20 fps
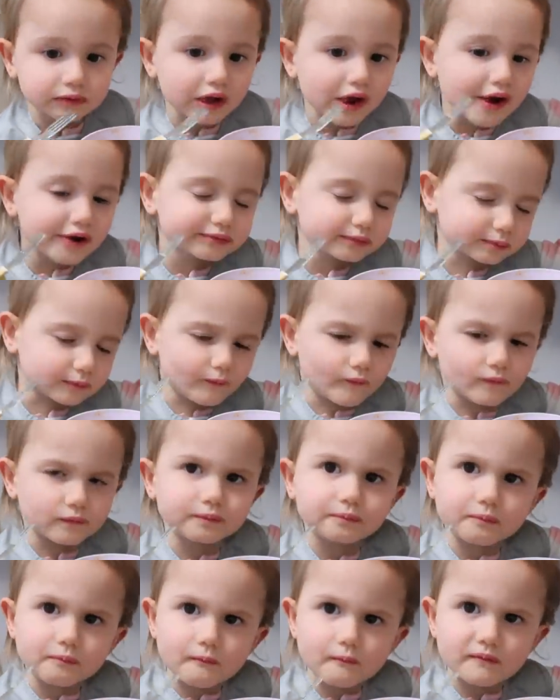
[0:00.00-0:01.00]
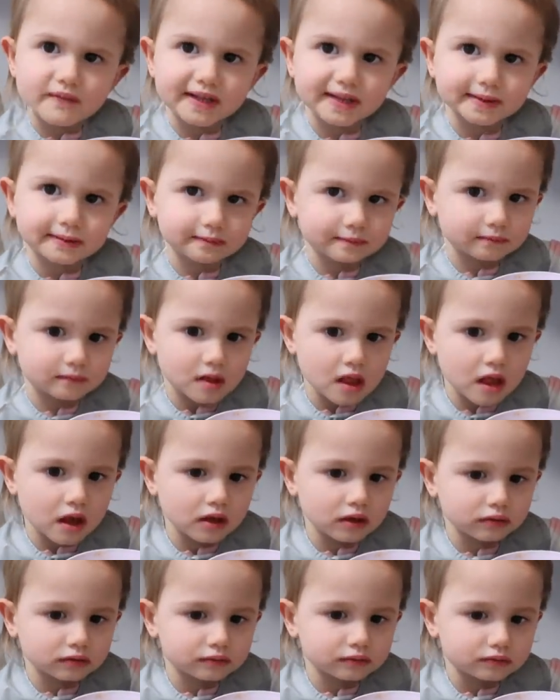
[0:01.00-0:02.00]
Mmm, I gotta get my
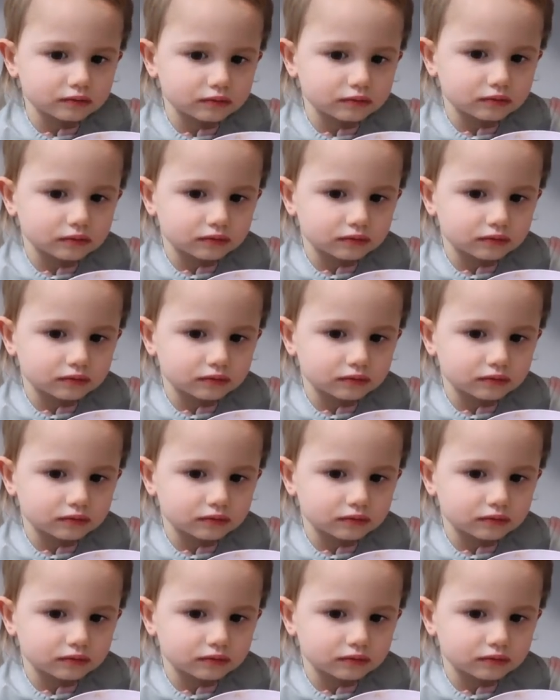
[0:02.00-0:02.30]
pasta.